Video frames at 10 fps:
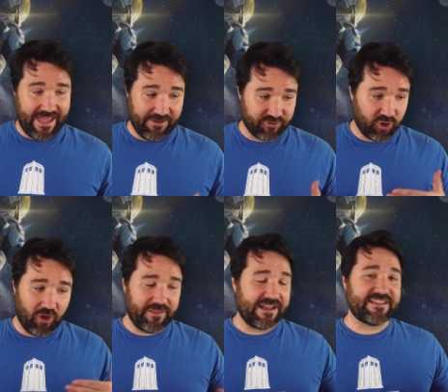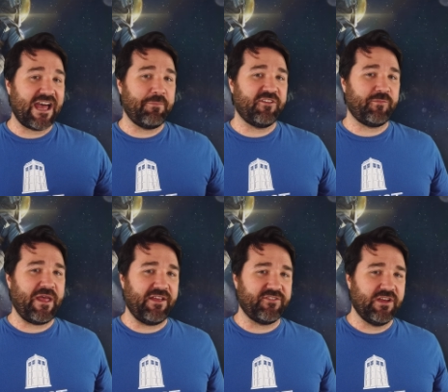after all that time in
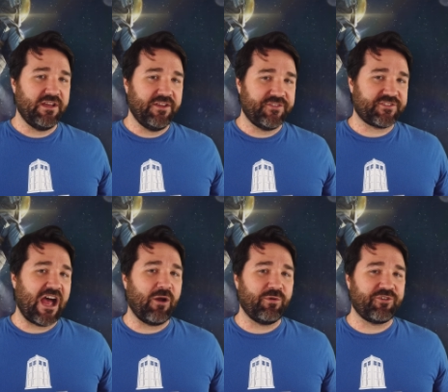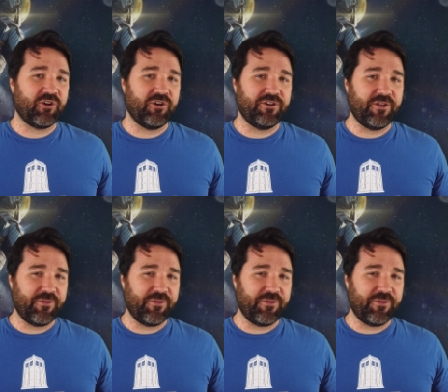space, Scott returned